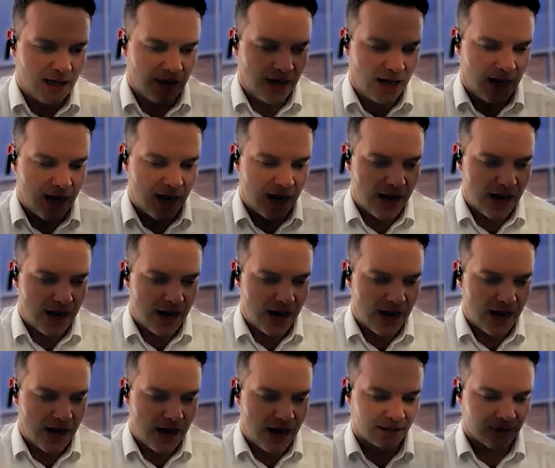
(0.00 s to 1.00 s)
And
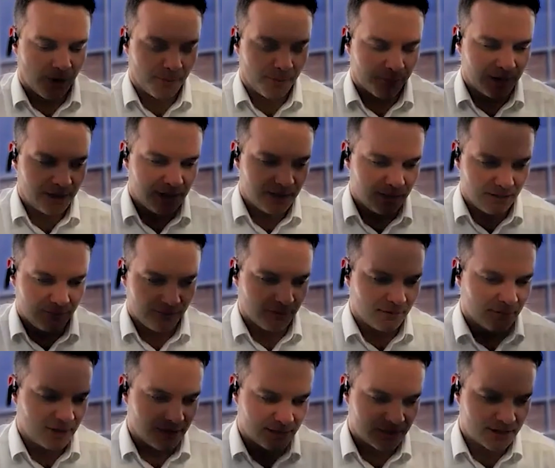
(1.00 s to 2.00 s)
that company
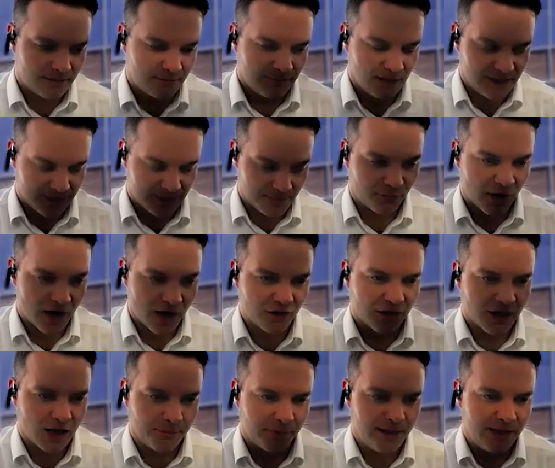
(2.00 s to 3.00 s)
is, is a private
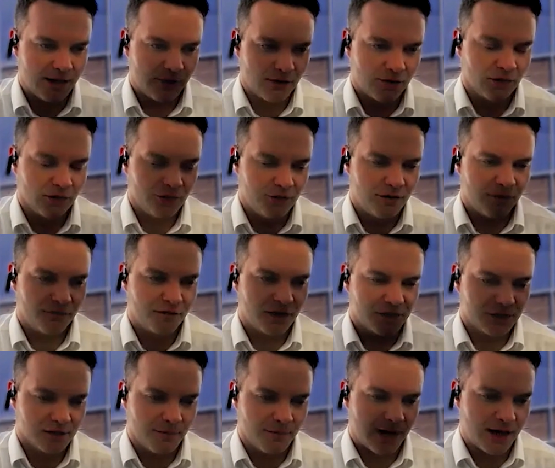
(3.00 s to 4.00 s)
company now called
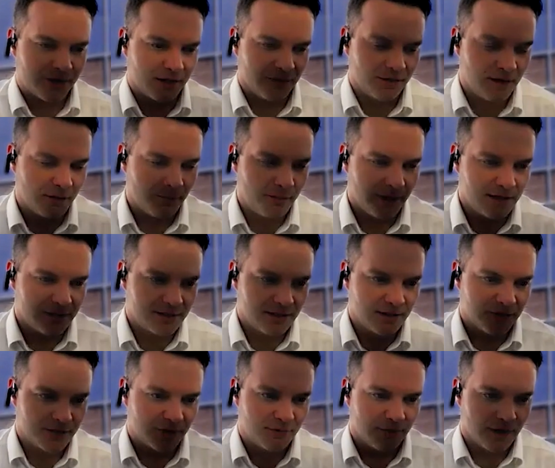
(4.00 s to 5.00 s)
Universal Matter, and they're based in
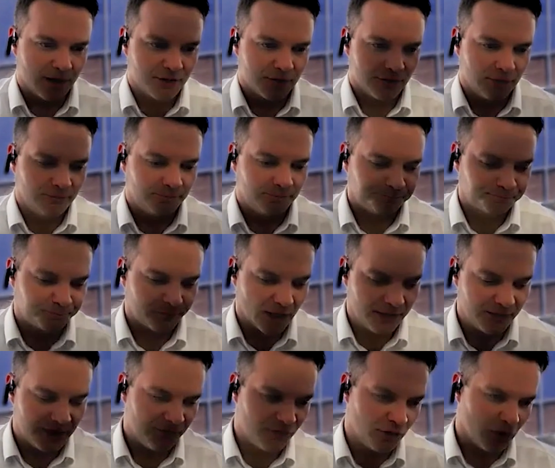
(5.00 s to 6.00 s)
Toronto. And
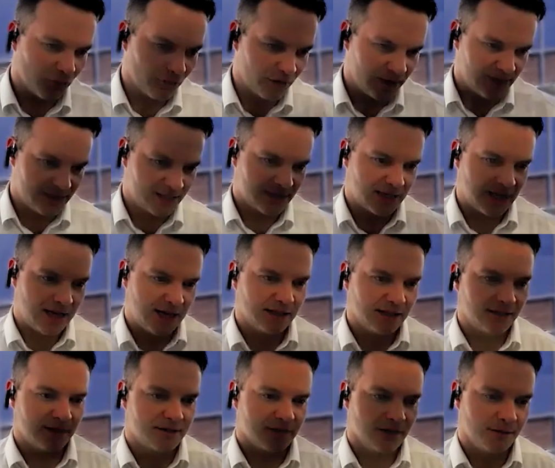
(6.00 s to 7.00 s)
they've already scaled
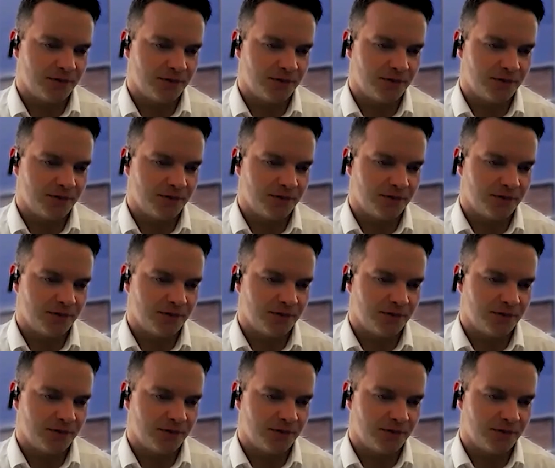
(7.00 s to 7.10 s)
this up